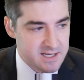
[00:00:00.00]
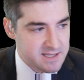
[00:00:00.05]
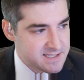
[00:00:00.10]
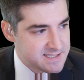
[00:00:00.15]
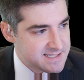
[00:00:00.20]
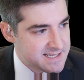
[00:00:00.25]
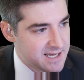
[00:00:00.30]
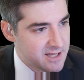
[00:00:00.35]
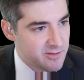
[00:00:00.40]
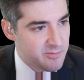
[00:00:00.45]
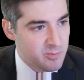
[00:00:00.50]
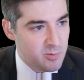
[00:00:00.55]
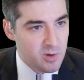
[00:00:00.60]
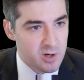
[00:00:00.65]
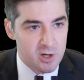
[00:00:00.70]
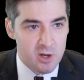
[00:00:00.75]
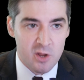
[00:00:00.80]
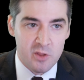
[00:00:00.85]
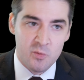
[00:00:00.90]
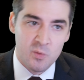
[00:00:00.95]
down to the south
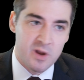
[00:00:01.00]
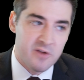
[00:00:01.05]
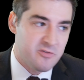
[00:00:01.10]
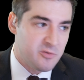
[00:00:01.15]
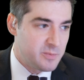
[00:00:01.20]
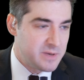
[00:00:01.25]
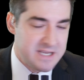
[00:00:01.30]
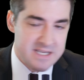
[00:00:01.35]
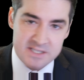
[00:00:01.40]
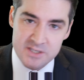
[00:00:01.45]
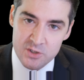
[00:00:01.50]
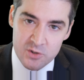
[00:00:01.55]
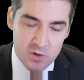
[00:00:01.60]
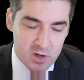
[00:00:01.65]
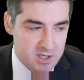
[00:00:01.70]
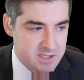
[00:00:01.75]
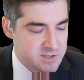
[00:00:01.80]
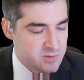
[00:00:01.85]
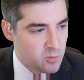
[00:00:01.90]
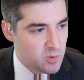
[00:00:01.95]
point, all the way from east
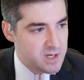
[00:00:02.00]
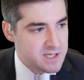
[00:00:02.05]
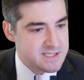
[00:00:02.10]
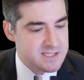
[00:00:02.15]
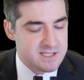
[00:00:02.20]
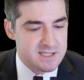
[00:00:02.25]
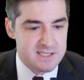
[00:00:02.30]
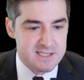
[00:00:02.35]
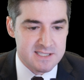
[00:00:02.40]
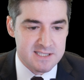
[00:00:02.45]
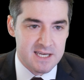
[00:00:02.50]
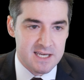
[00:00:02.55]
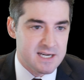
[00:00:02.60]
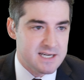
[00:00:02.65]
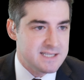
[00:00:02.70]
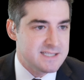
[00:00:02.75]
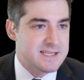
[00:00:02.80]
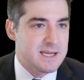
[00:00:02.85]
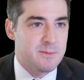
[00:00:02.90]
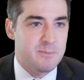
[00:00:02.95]
across west to the
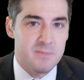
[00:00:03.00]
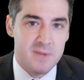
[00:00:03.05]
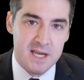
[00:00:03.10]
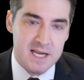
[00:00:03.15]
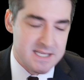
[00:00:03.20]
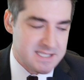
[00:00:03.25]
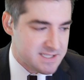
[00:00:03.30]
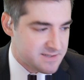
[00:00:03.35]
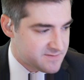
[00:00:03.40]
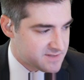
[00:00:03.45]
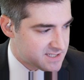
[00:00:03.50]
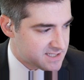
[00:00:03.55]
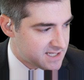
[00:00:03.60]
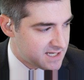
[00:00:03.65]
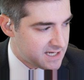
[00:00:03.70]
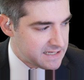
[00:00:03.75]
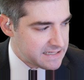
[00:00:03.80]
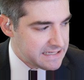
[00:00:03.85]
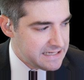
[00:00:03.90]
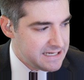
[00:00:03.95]
state. It is a massive
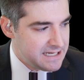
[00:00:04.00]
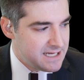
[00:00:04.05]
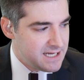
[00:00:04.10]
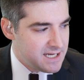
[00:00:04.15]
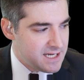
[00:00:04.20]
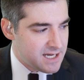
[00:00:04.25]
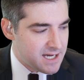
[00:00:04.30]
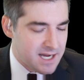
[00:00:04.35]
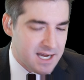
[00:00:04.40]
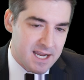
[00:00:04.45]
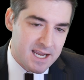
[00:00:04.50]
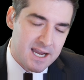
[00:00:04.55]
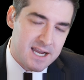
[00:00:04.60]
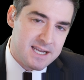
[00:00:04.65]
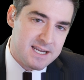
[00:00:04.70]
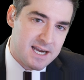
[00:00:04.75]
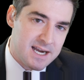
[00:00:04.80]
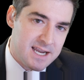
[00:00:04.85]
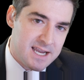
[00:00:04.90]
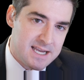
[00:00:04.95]
state.
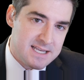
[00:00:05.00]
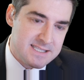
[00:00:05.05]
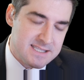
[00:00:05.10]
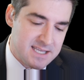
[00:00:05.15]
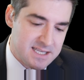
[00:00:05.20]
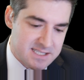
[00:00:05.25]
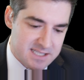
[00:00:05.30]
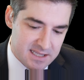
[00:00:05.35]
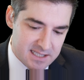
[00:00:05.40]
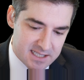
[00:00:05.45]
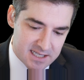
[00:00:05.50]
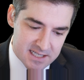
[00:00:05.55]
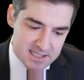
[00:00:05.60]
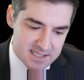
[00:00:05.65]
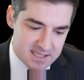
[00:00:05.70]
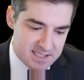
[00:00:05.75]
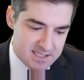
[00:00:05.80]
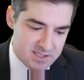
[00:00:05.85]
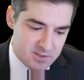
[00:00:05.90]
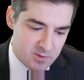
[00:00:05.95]
I asked that to lead
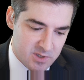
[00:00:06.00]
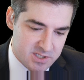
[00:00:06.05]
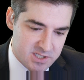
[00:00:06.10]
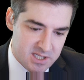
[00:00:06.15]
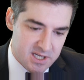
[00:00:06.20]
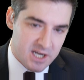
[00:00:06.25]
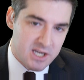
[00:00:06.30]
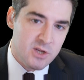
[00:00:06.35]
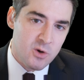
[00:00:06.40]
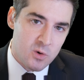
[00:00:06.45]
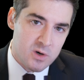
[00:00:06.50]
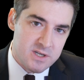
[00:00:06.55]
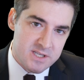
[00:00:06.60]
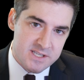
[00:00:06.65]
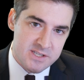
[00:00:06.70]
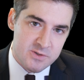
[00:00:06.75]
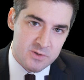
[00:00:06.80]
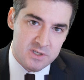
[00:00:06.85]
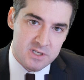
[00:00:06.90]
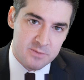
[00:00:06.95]
into this question. In your
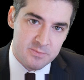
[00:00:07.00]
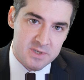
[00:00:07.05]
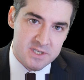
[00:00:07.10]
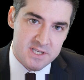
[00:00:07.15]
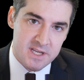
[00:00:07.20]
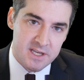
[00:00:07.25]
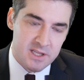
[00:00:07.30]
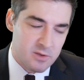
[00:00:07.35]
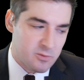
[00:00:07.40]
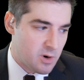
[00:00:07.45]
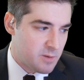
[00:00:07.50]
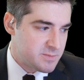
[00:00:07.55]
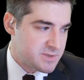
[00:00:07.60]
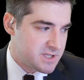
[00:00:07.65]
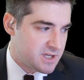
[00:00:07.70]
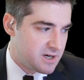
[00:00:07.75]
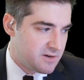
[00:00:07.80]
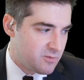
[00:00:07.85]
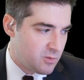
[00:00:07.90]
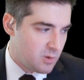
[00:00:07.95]
district in particular,
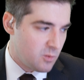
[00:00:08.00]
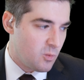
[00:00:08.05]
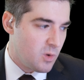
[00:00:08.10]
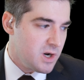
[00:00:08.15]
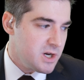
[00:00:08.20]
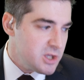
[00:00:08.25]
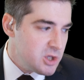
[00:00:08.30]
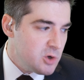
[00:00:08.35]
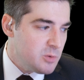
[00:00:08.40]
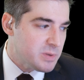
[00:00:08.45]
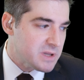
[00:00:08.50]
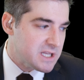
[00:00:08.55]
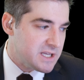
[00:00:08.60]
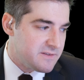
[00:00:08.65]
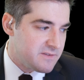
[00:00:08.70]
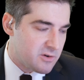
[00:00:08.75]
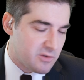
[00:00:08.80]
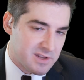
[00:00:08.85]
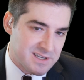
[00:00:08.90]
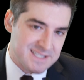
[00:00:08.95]
Representative, what do you
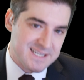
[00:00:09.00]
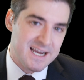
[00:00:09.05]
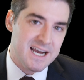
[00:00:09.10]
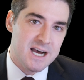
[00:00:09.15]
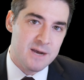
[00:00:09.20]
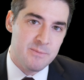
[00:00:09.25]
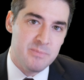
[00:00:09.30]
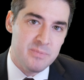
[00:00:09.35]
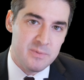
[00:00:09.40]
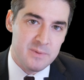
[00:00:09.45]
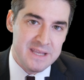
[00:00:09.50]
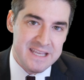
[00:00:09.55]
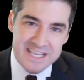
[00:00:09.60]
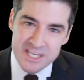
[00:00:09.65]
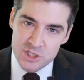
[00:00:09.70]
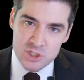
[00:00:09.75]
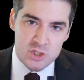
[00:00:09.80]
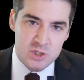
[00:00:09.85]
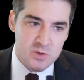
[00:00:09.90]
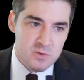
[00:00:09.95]
believe are the top
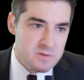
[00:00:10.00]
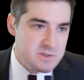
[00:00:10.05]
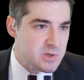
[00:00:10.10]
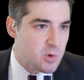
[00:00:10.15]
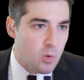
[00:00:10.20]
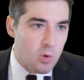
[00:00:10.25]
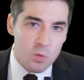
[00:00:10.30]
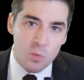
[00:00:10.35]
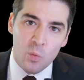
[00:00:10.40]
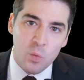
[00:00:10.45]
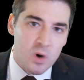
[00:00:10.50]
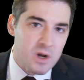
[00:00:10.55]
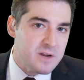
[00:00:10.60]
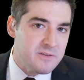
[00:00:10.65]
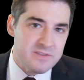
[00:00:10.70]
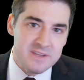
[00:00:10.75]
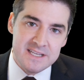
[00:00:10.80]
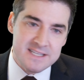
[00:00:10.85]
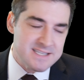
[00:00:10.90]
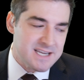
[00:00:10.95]
issues, or one
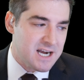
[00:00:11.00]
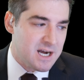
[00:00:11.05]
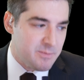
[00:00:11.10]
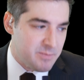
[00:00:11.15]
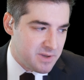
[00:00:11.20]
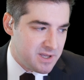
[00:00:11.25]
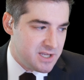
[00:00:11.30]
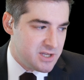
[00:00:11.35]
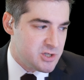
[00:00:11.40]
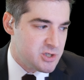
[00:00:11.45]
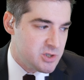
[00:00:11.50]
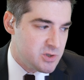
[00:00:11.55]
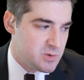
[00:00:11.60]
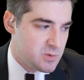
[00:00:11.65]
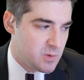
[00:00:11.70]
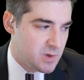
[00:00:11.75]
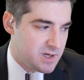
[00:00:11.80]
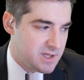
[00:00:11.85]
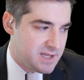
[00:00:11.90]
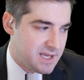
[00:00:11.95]
of the top
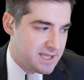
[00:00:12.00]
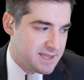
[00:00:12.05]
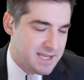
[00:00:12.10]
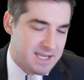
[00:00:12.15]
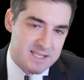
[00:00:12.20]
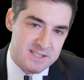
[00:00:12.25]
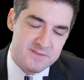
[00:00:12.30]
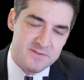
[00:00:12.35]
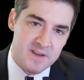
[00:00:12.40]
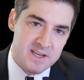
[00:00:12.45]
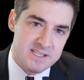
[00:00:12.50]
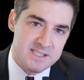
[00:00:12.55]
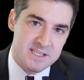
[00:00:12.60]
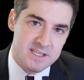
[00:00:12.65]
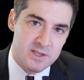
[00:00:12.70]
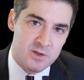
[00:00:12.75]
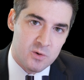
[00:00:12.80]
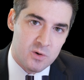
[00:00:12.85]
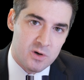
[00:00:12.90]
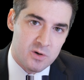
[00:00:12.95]
issue that is
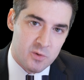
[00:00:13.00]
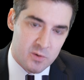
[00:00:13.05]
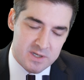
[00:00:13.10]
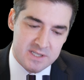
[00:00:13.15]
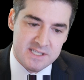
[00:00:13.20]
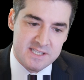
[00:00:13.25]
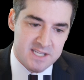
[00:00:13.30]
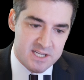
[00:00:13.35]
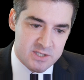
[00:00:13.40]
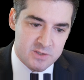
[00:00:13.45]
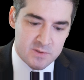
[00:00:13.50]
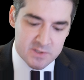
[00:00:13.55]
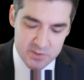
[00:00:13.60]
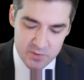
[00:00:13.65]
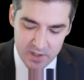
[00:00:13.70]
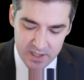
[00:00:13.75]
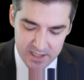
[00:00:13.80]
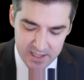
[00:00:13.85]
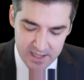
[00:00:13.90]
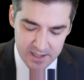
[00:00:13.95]
facing your
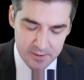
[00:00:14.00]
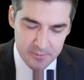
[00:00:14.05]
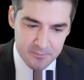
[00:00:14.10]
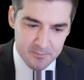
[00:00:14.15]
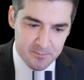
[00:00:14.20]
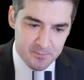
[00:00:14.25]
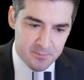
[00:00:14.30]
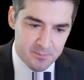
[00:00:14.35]
constituents right now?